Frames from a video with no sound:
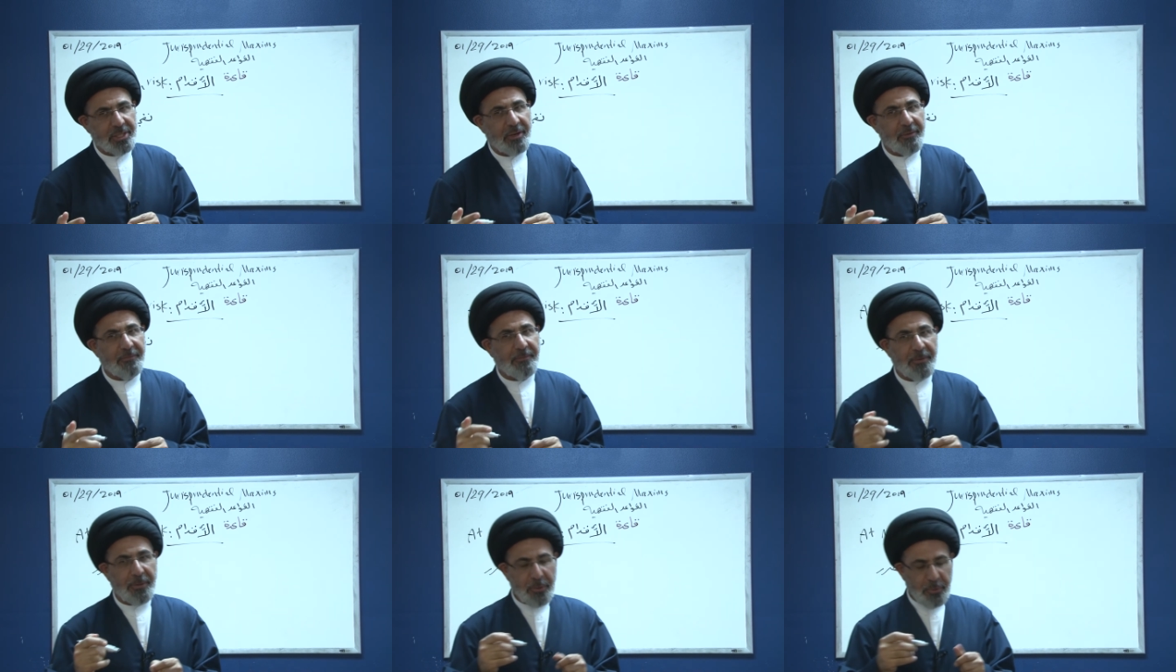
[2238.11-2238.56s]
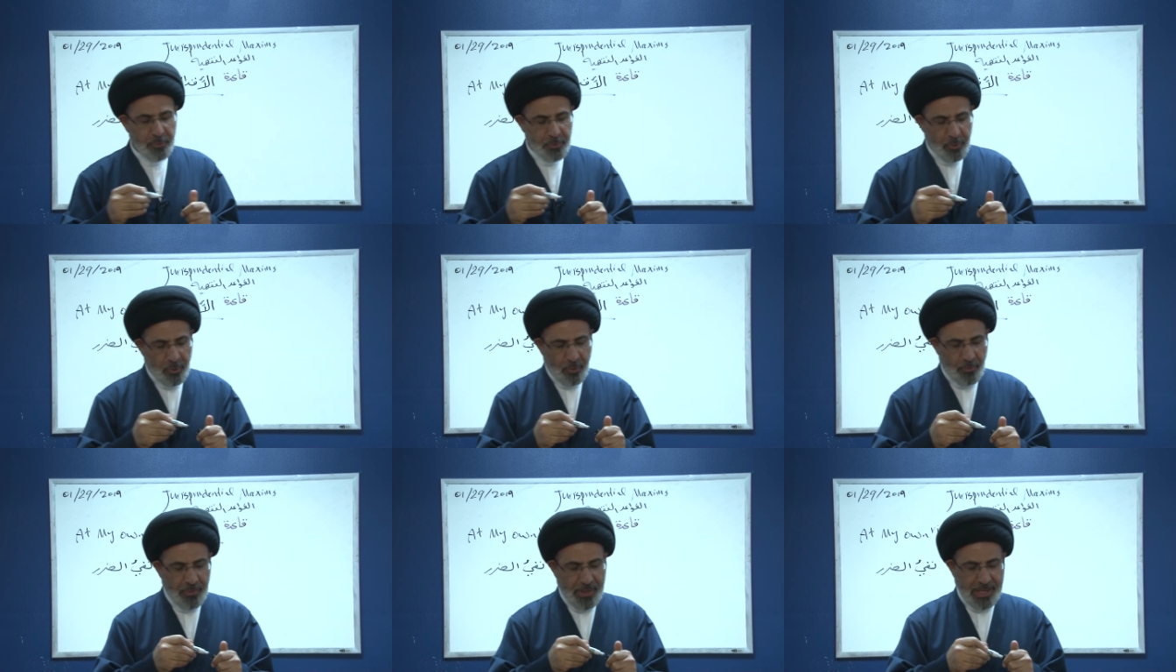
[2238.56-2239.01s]
If you
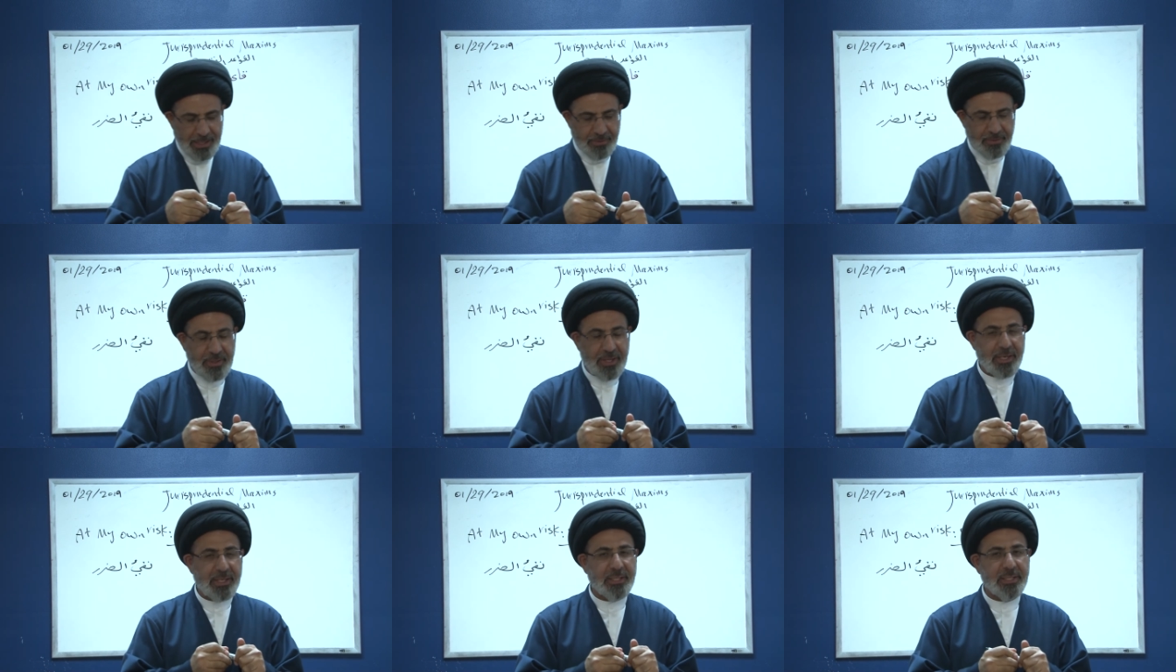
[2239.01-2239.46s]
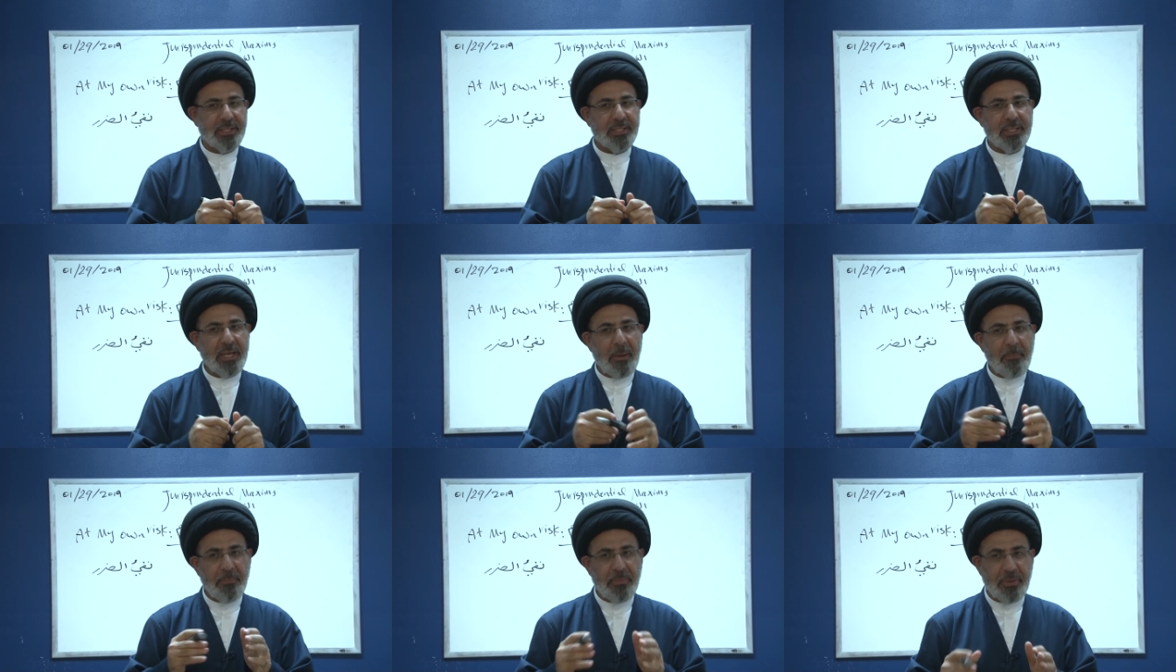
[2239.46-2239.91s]
know that there is
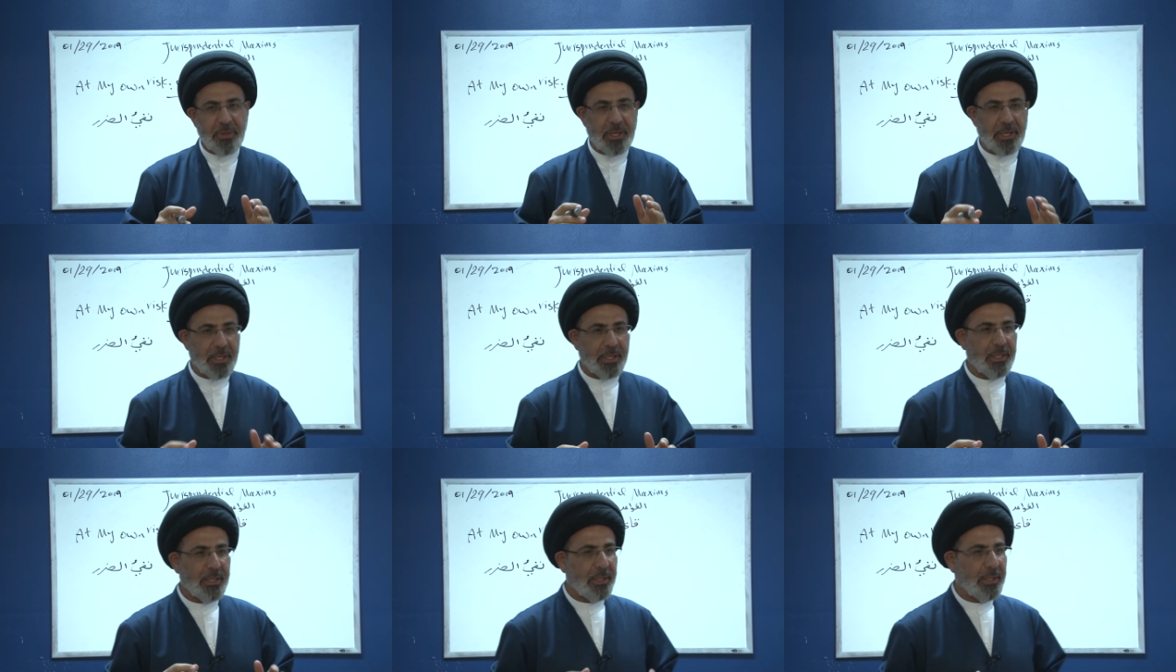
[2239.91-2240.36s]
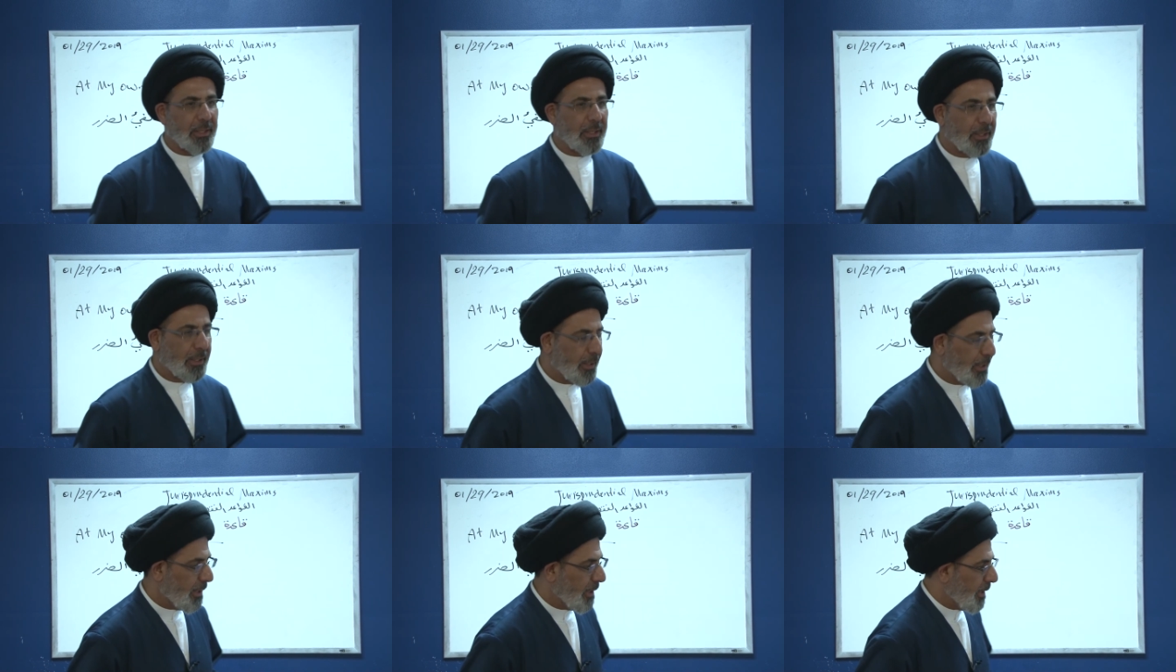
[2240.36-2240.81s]
something
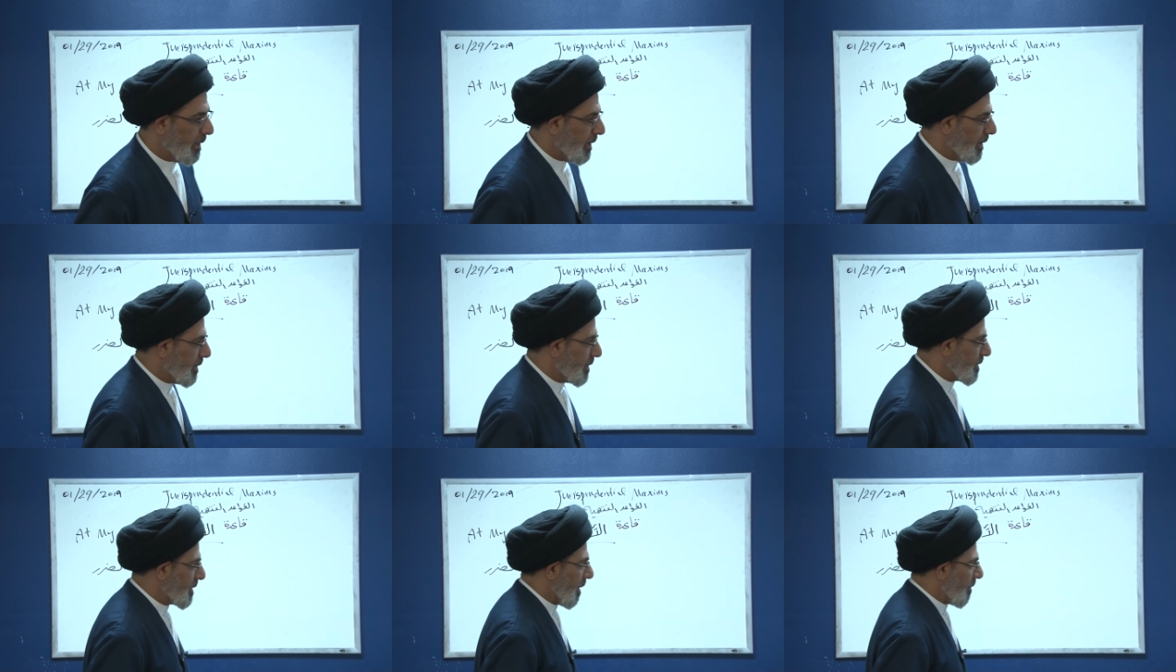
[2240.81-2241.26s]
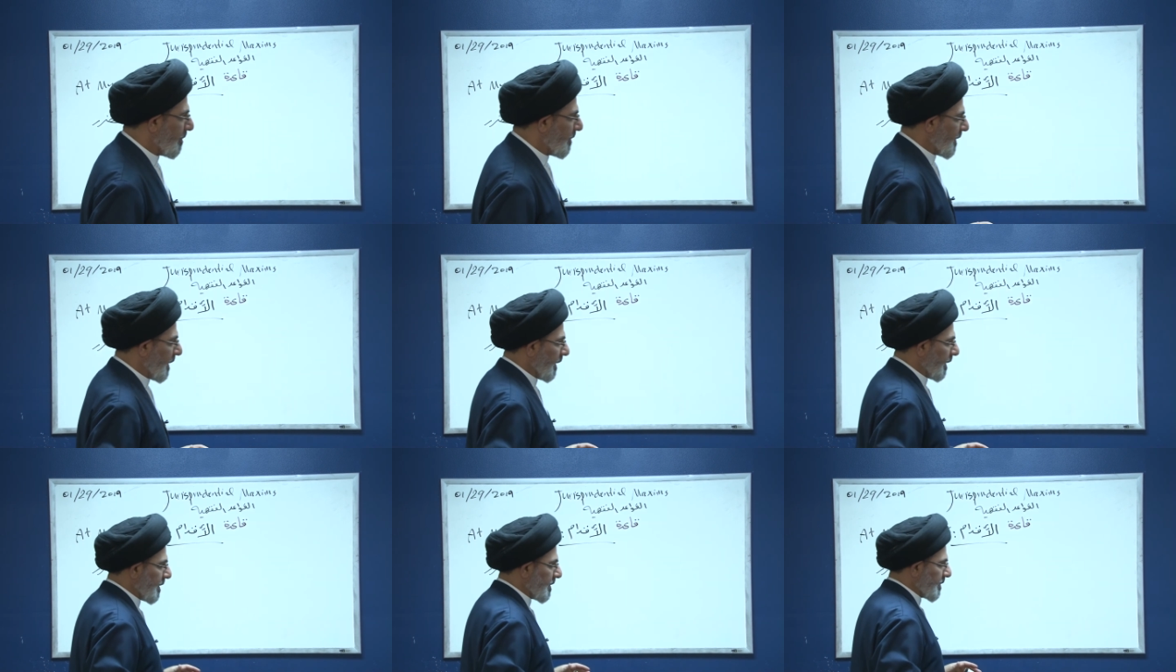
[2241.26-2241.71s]

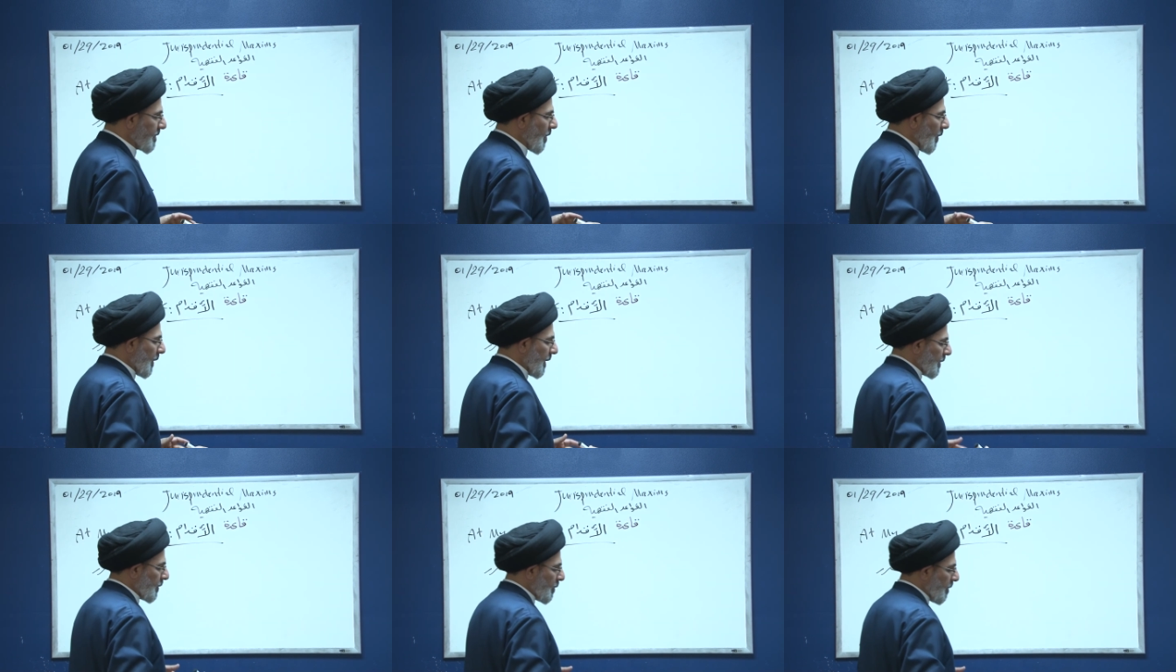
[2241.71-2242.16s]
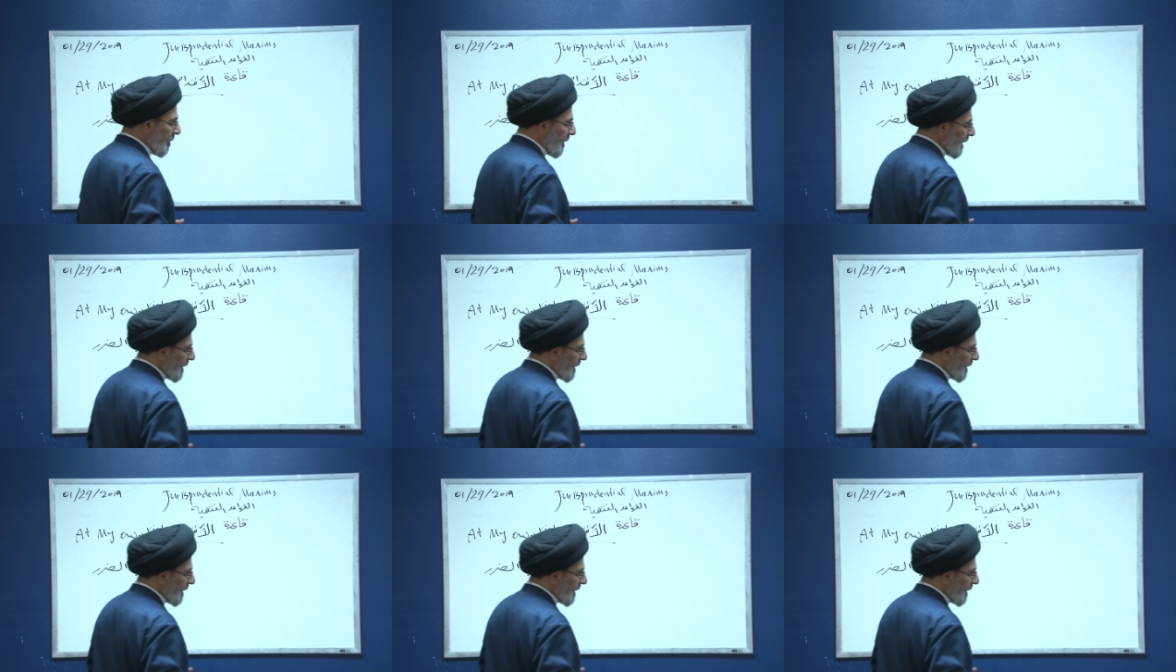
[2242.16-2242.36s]
is going to be